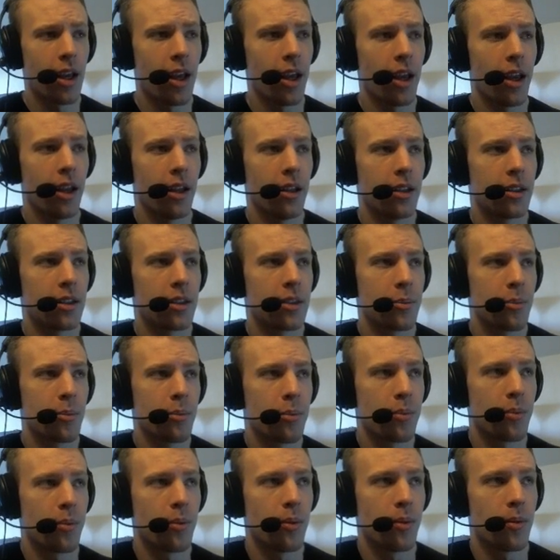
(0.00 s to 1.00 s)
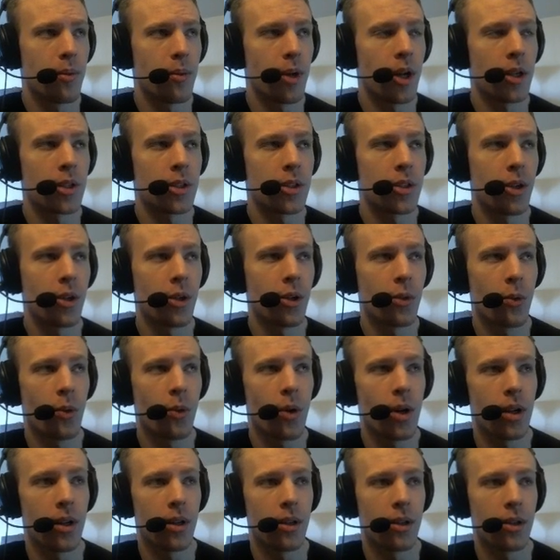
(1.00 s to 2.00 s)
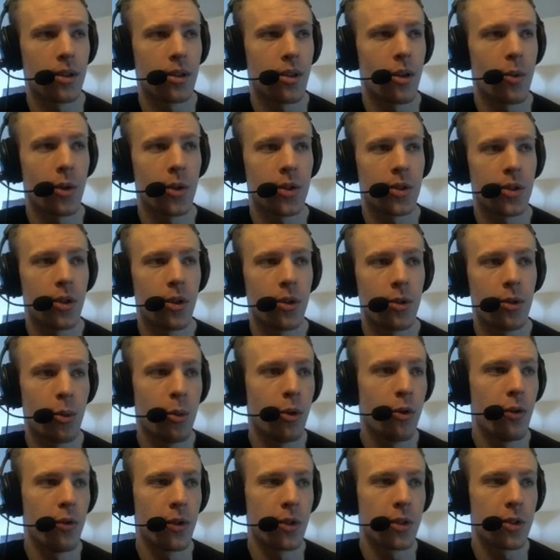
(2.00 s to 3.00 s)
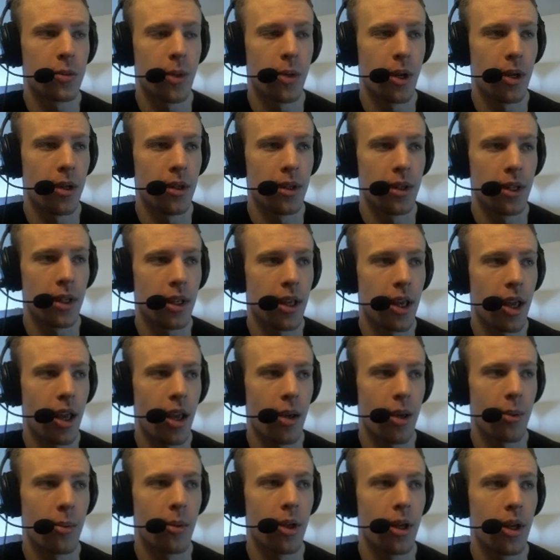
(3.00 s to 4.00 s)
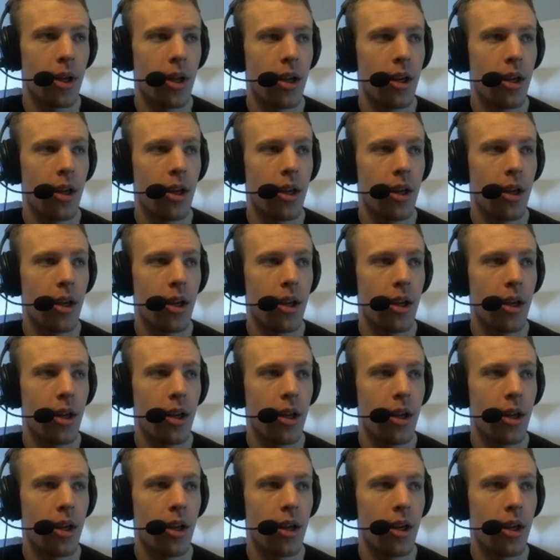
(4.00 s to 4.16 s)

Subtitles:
And on turn 1, there's almost no removal spell in the game